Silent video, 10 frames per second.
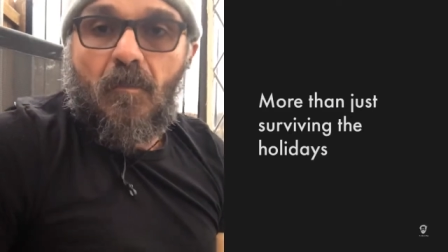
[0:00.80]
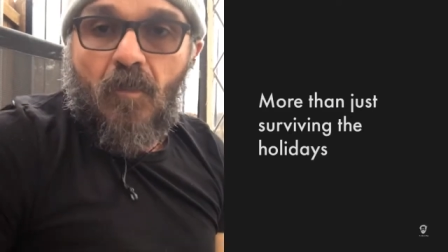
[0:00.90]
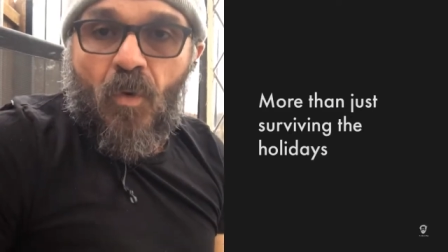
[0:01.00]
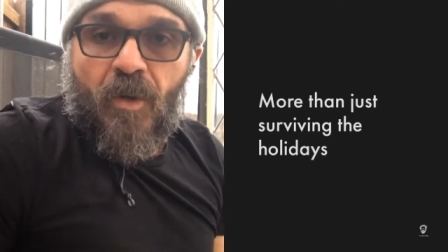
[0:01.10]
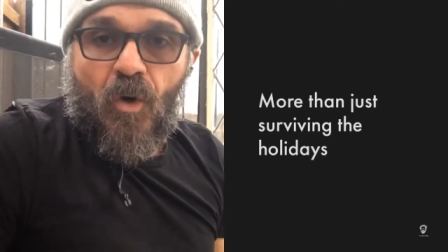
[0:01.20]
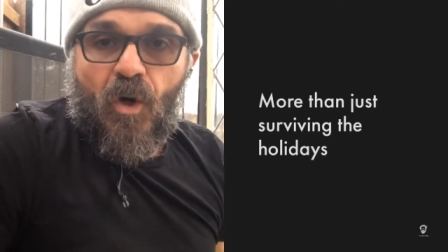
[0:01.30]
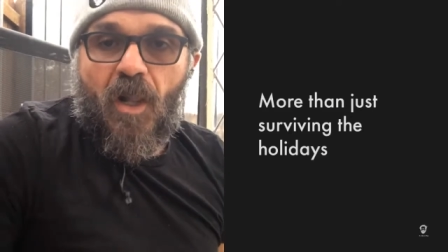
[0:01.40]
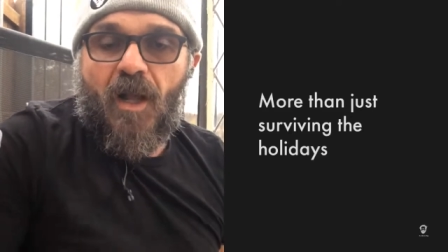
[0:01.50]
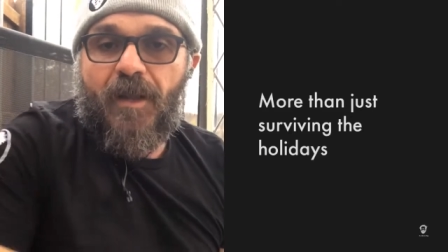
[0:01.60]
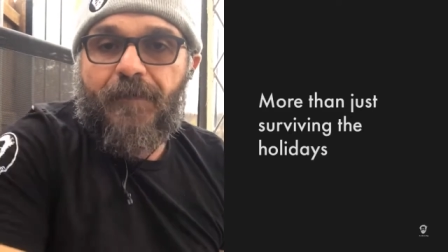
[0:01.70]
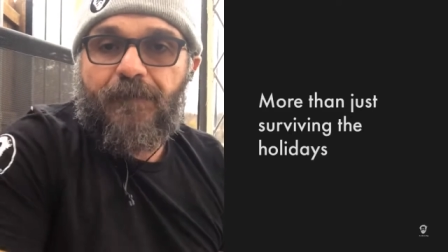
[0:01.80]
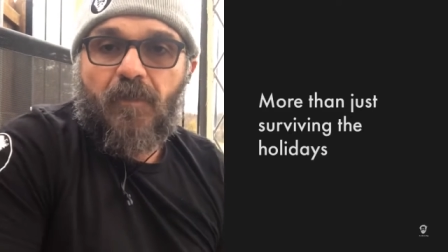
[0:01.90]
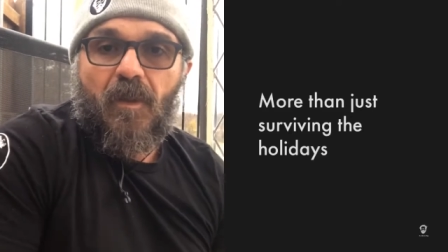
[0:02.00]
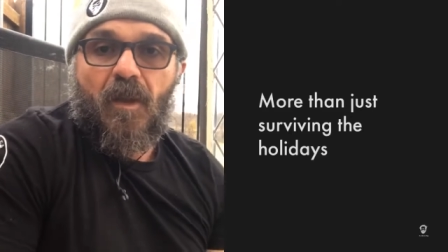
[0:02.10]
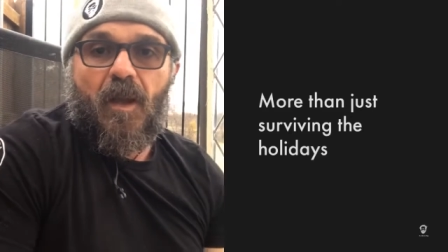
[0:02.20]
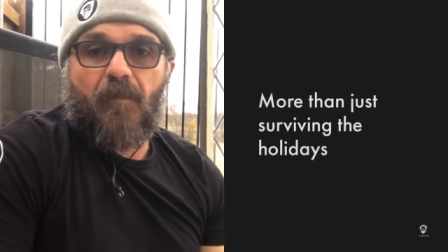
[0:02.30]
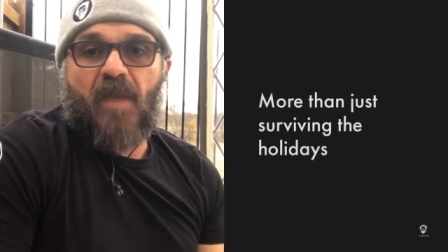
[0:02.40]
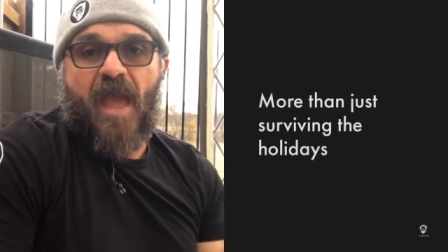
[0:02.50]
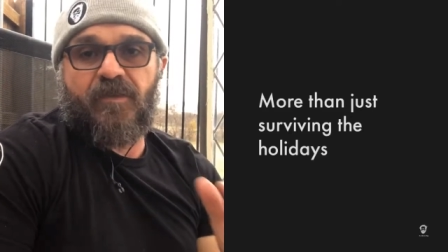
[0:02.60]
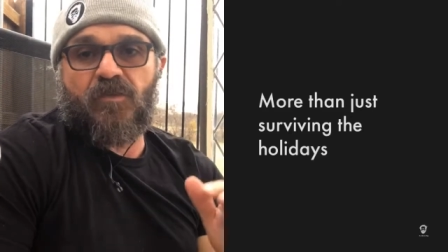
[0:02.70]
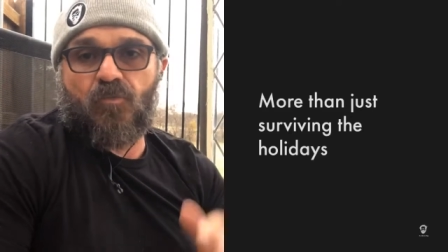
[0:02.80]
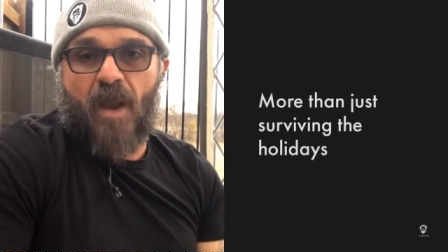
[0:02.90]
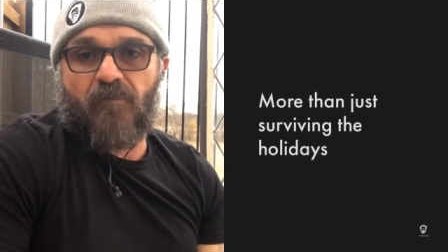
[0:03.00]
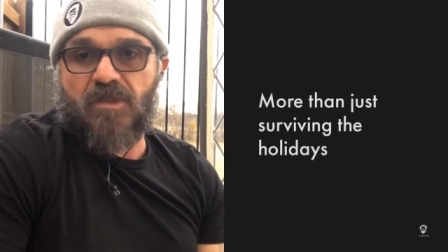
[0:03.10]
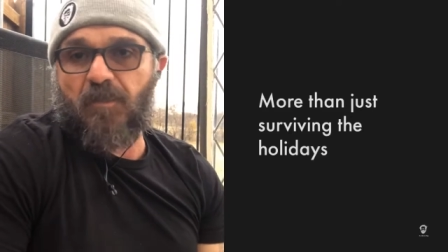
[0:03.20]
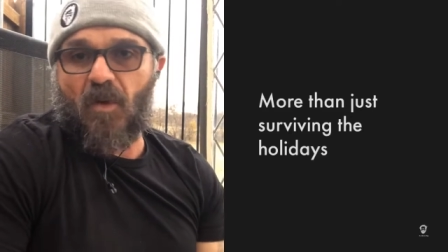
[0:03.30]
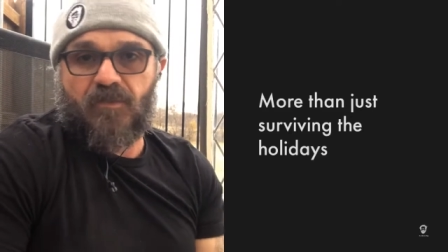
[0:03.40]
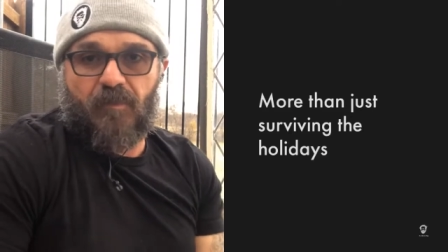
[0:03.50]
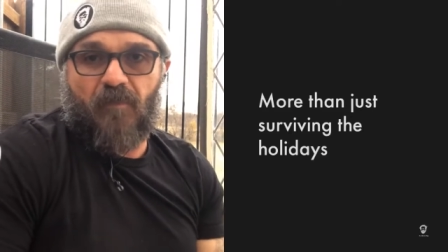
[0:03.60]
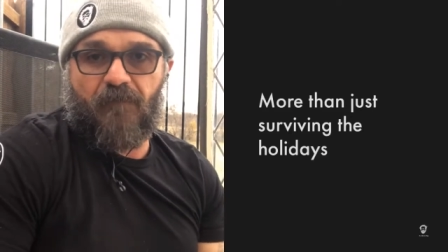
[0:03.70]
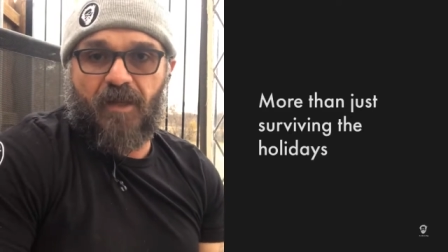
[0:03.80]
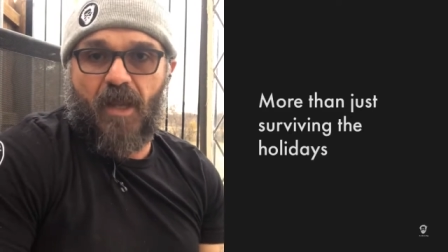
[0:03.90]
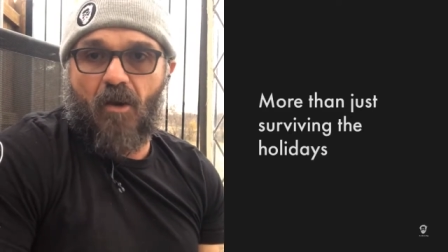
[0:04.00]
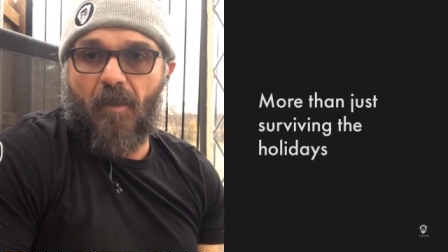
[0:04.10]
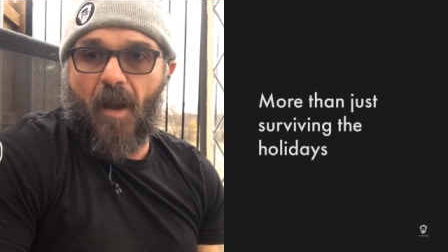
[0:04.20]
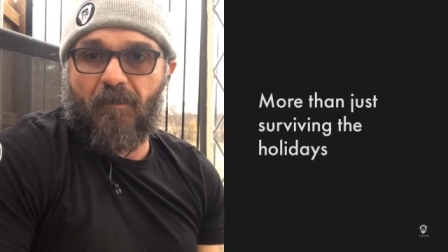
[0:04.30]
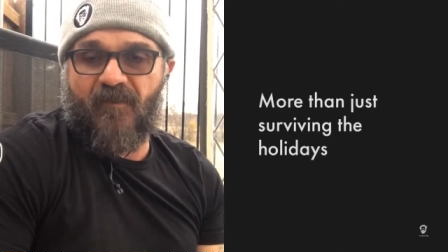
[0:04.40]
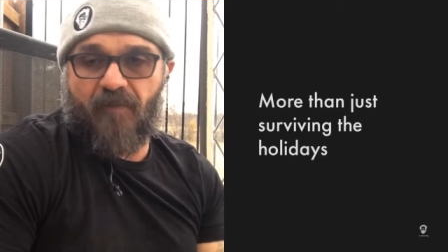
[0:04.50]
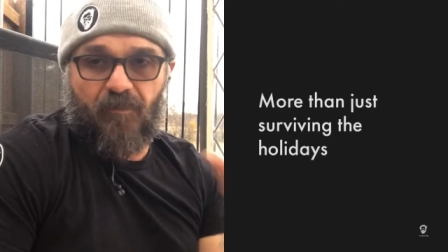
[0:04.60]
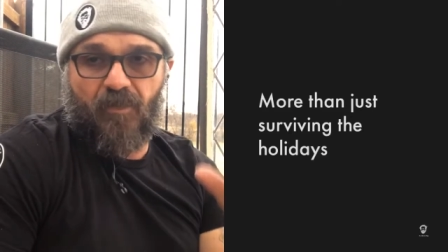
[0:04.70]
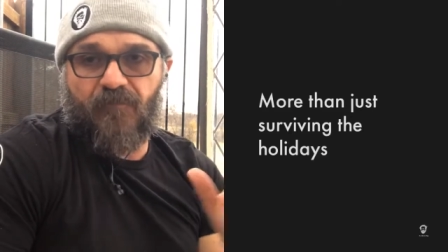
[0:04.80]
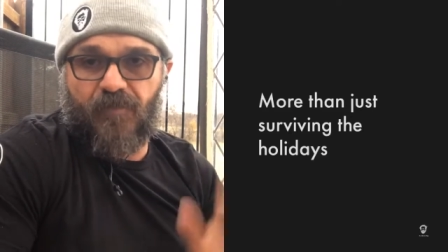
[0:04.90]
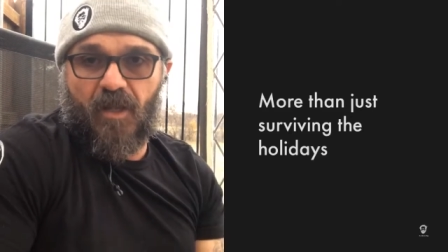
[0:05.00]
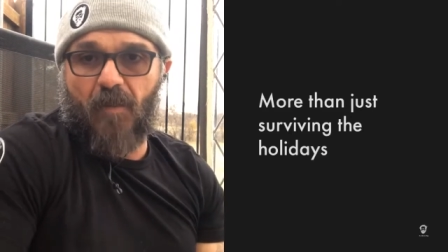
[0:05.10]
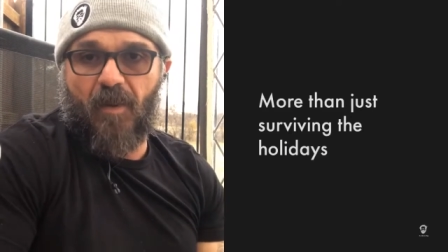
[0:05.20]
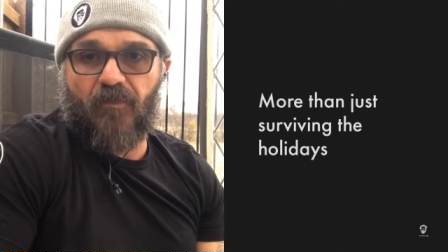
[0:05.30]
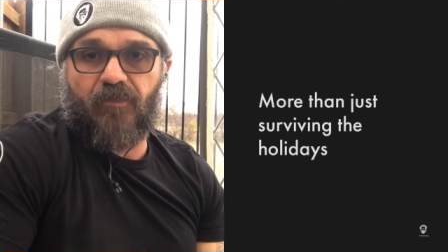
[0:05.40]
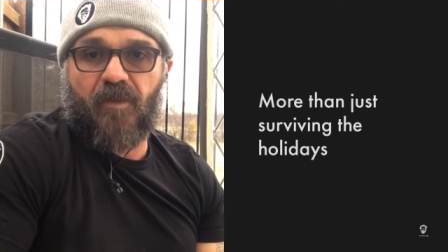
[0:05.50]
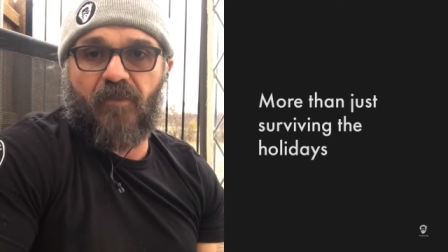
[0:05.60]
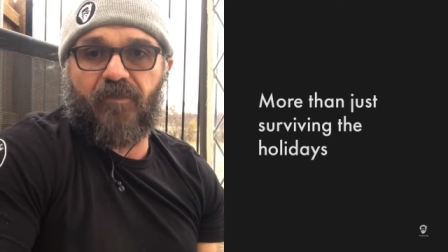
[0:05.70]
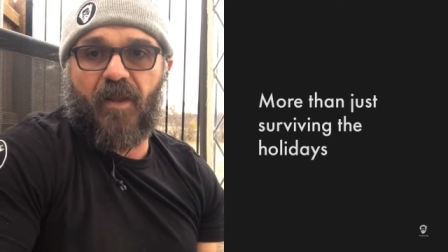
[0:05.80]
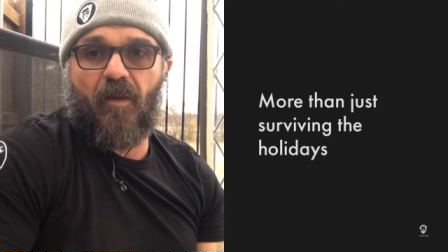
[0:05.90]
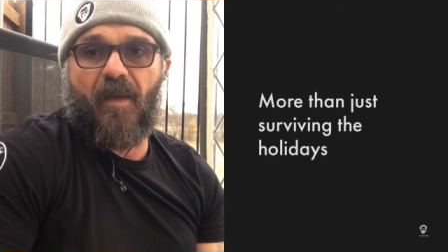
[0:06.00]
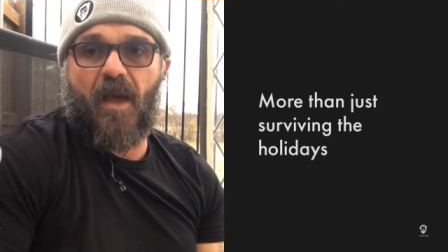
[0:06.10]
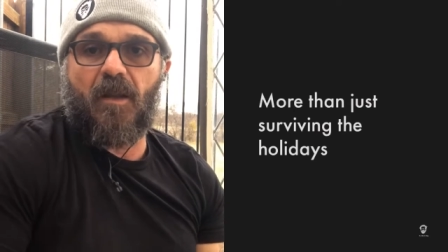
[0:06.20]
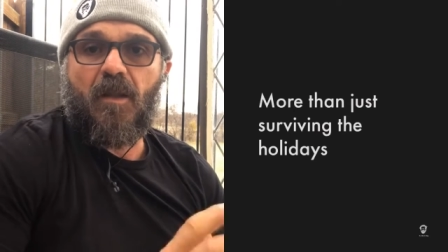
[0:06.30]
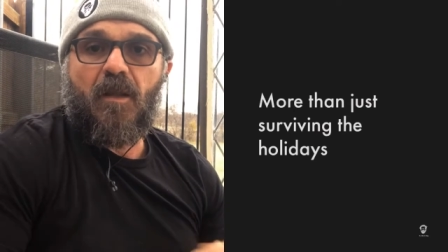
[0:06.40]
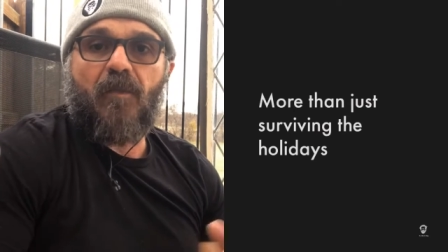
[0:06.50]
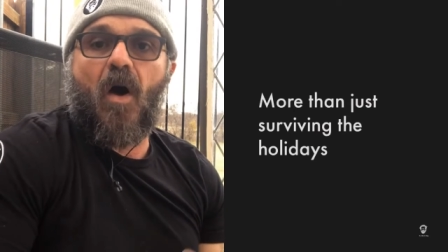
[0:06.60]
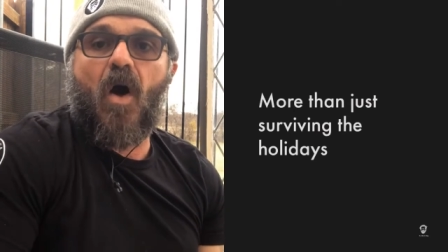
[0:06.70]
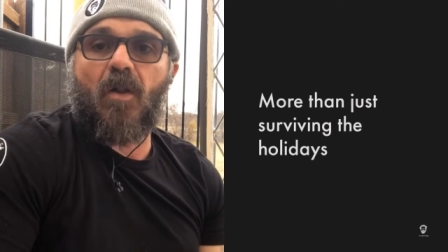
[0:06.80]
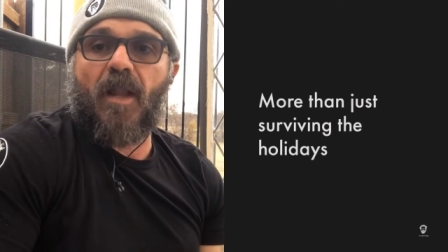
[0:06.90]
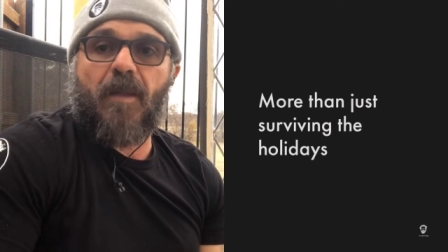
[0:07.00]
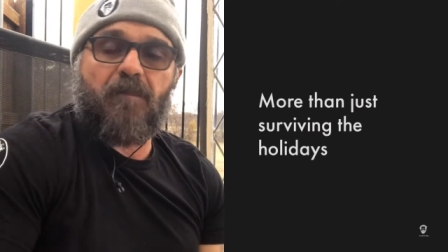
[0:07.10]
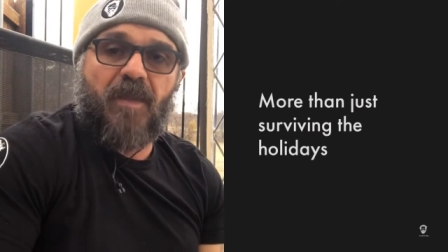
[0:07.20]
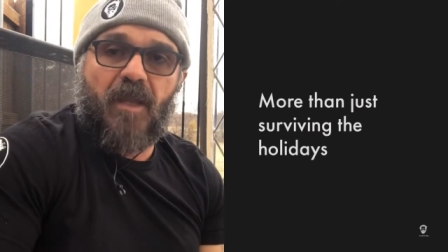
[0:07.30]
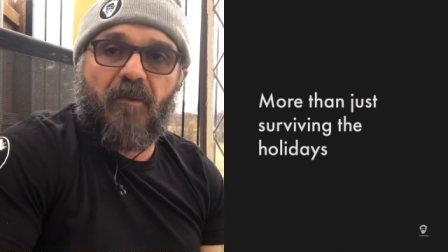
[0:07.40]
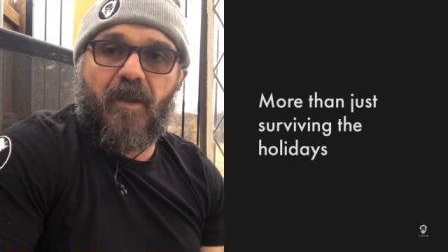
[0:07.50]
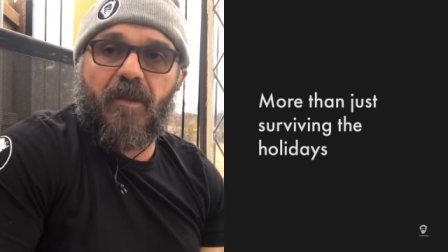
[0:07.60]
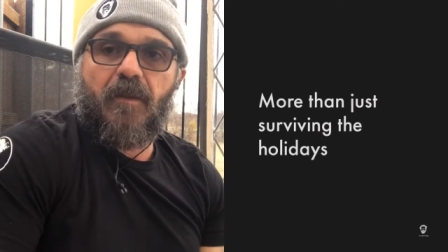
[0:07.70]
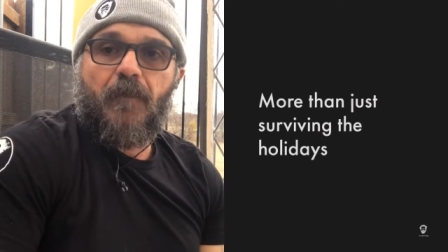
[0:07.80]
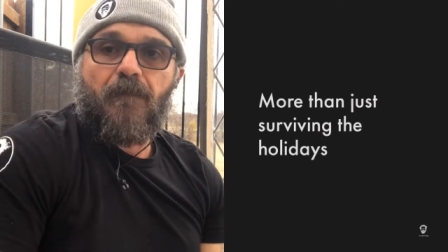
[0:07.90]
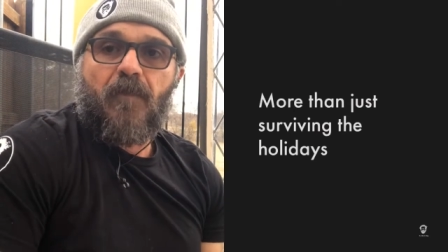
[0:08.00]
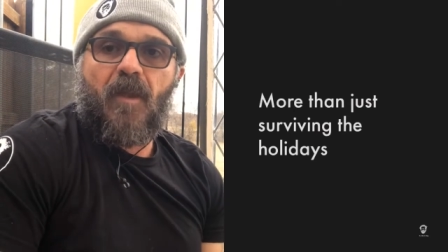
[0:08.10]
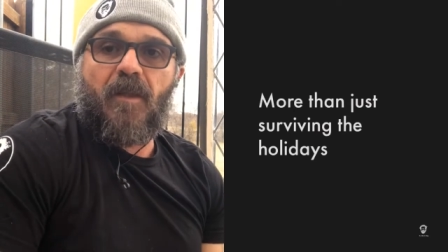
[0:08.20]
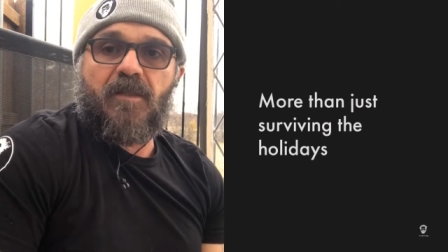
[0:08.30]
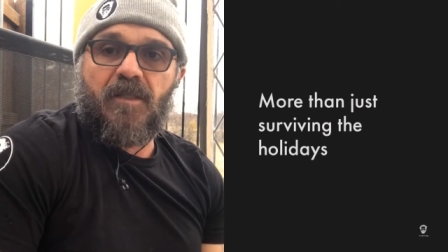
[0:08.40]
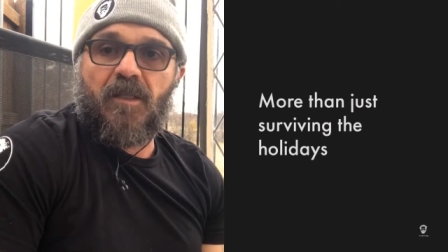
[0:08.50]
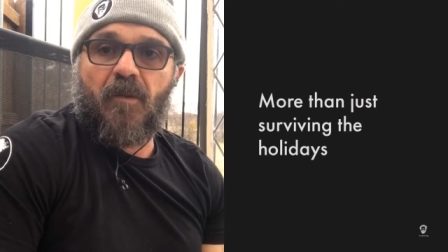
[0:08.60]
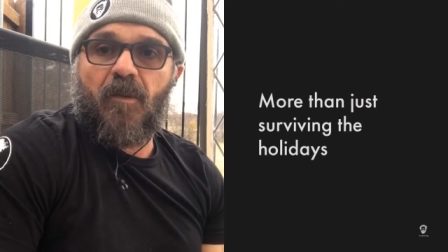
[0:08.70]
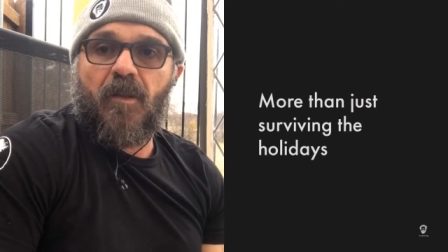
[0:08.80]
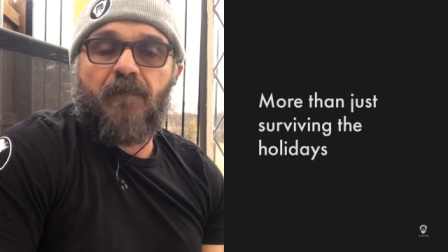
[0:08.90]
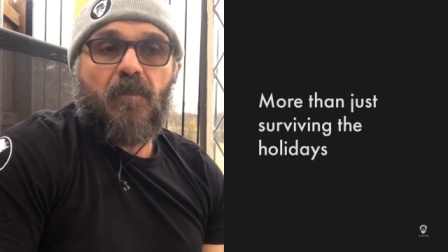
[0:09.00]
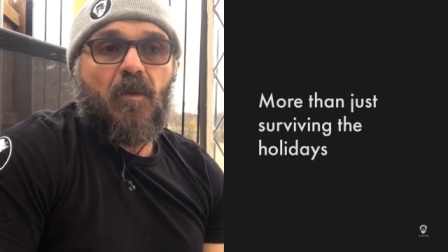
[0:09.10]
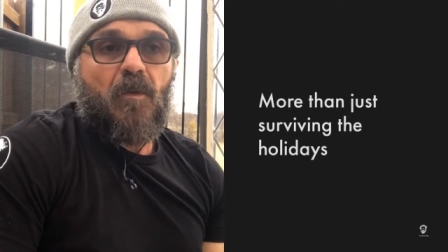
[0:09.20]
Morning all. Um, had great response from a video, a, a very brief video I posted yesterday about the holiday period and dealing with it.